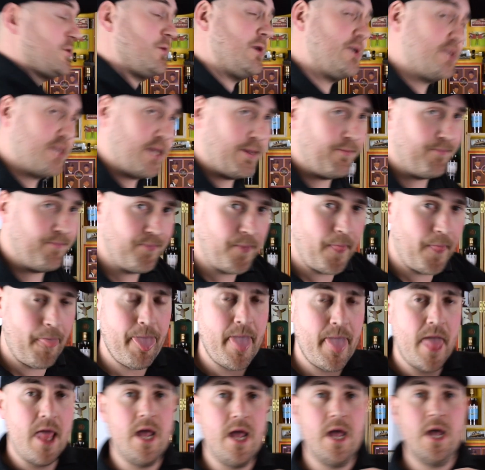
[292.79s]
whiskey.
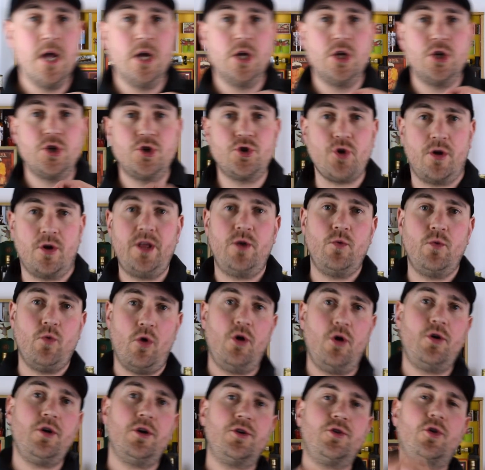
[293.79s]
Johnny
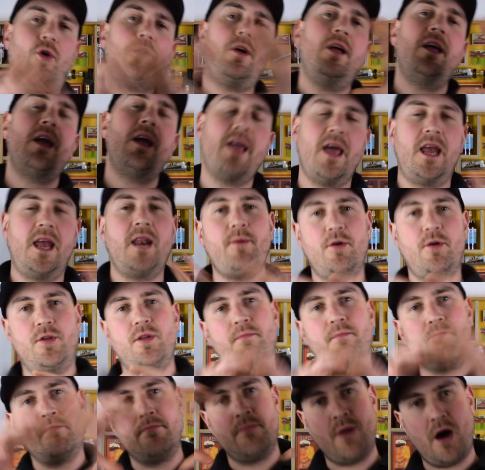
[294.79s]
Walker, talking again about the
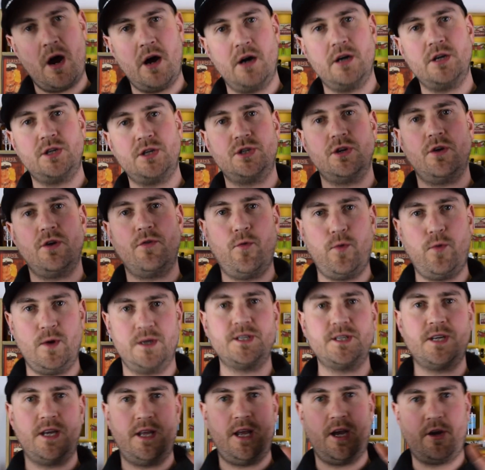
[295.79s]
march of
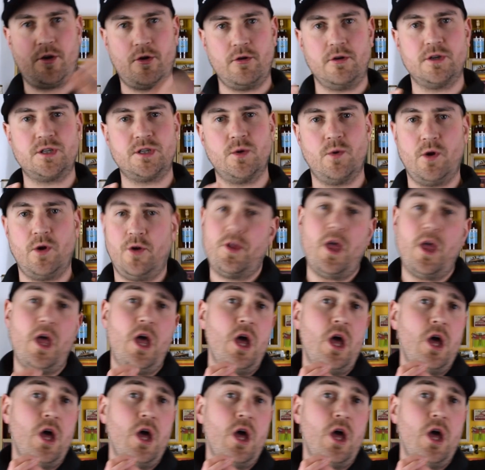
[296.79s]
whiskey across the world.